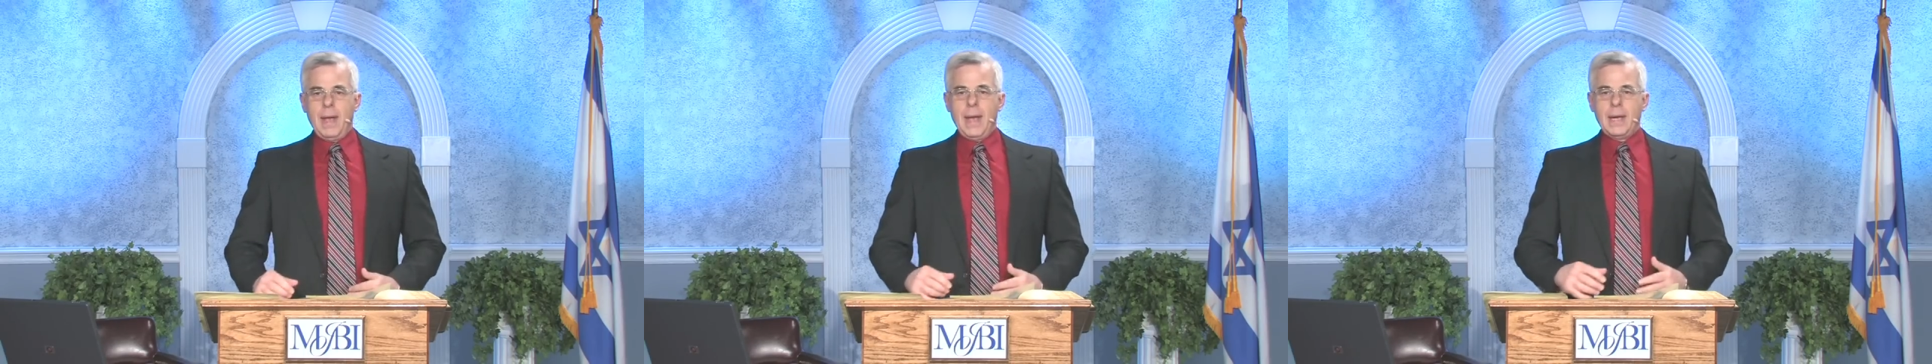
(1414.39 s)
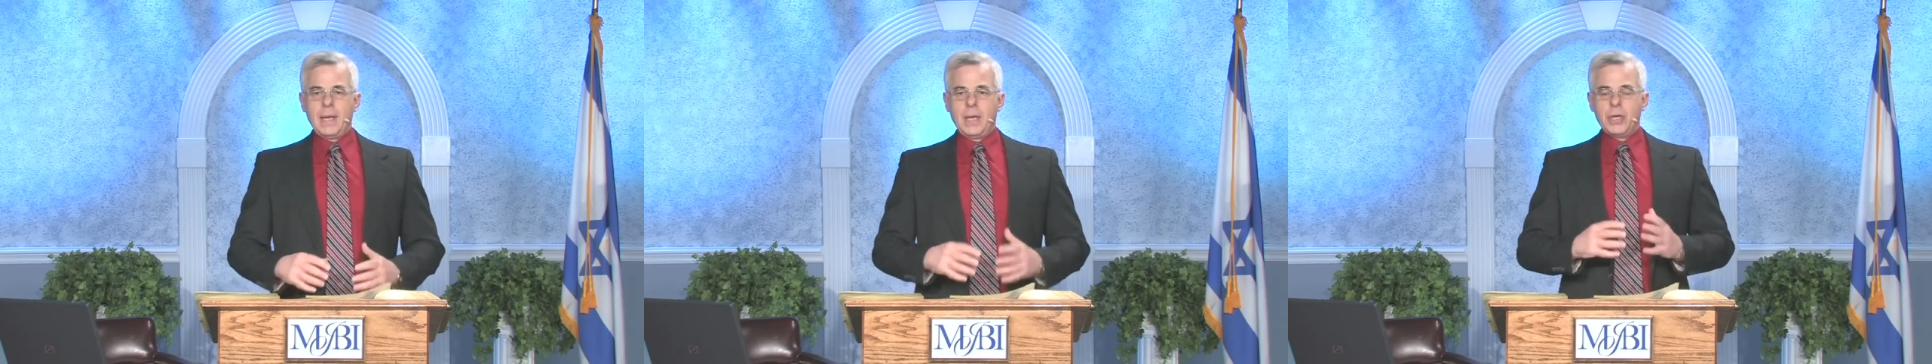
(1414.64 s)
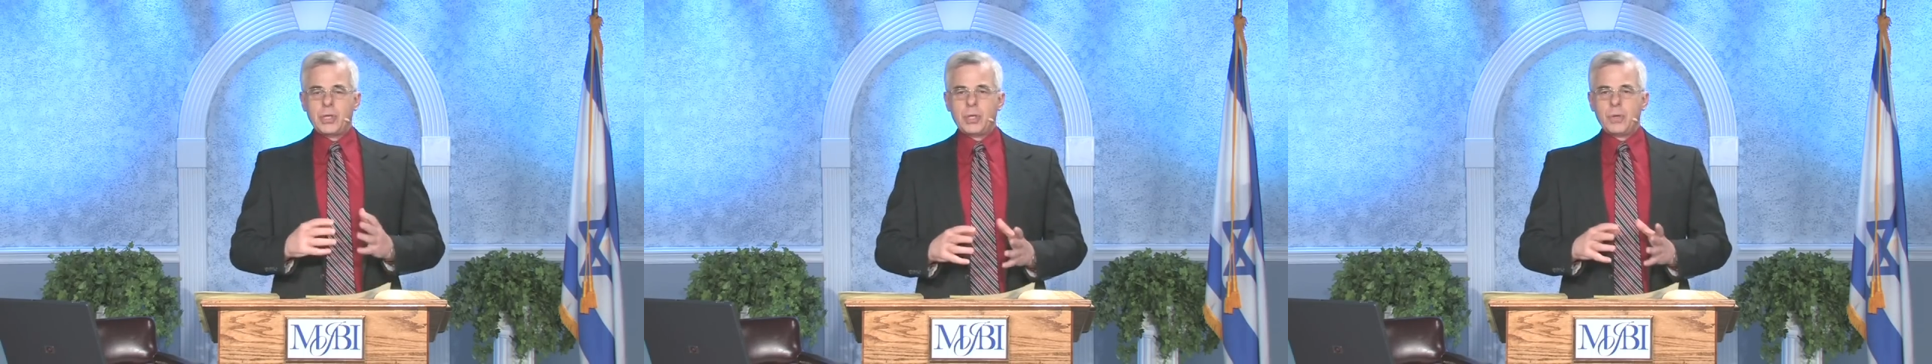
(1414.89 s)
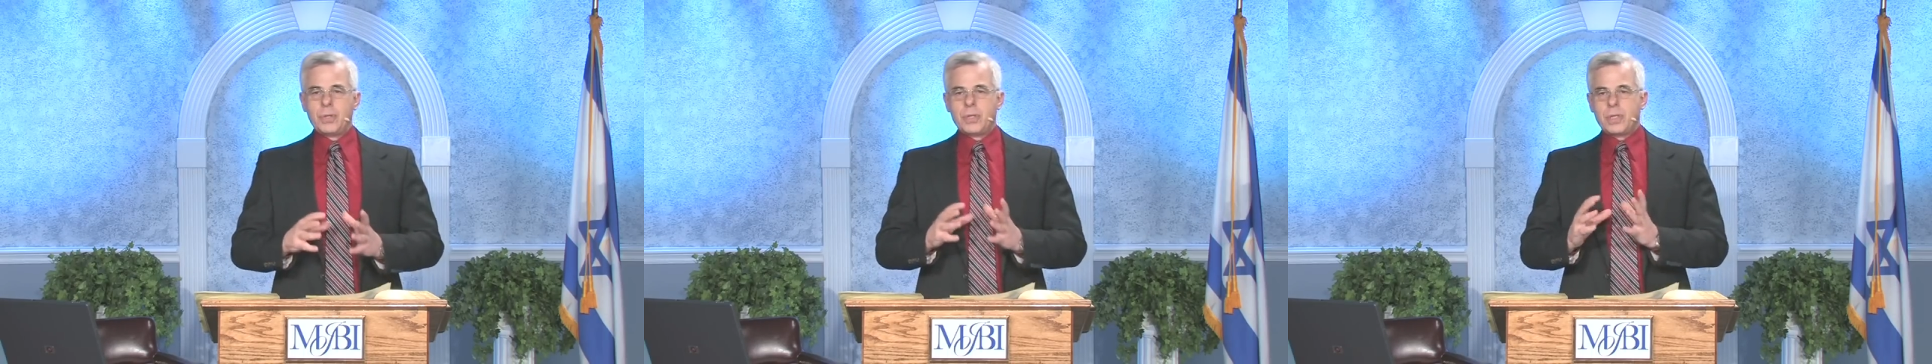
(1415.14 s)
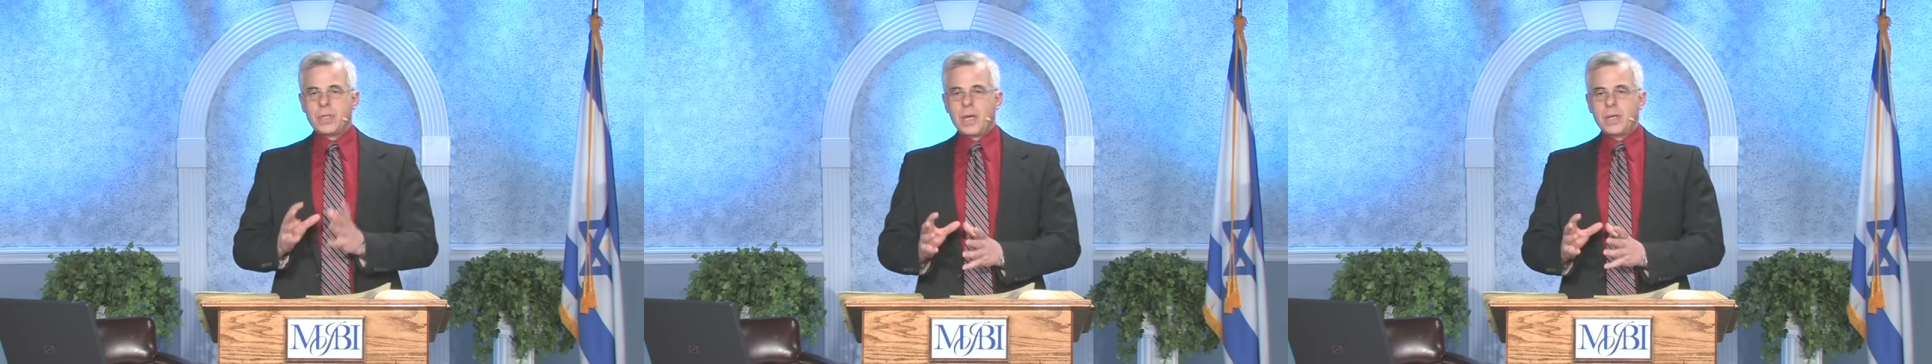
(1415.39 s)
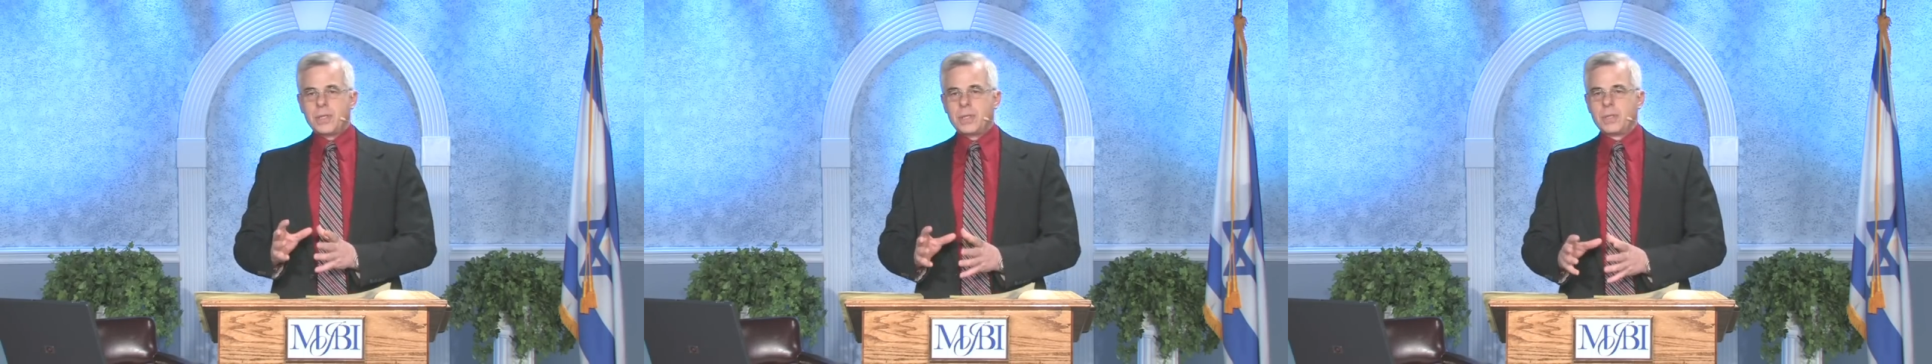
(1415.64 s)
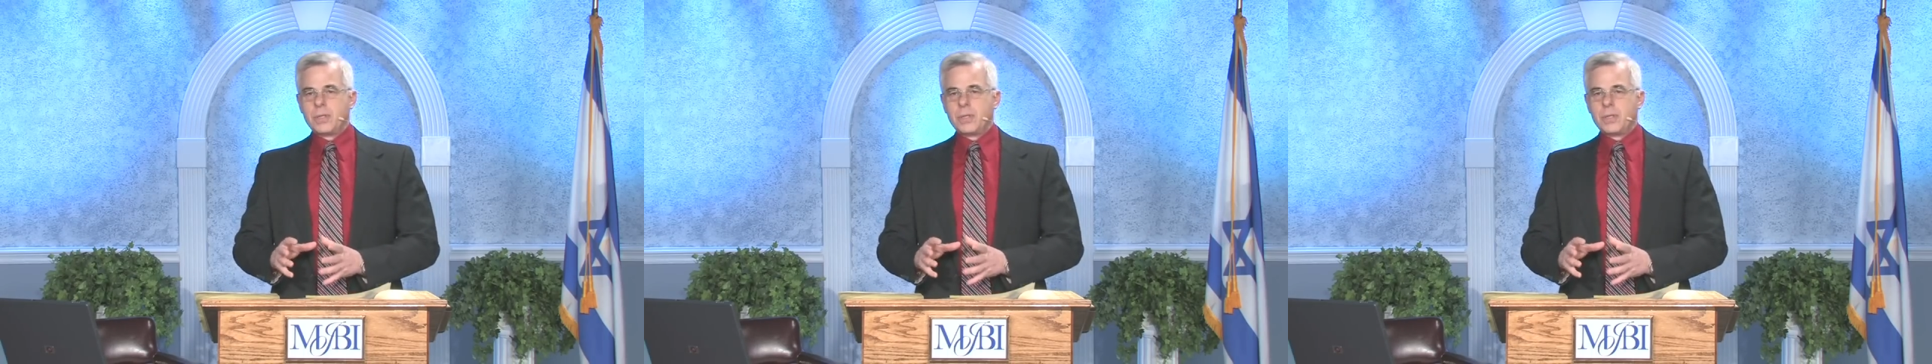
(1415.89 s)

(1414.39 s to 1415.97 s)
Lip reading: And he issued 6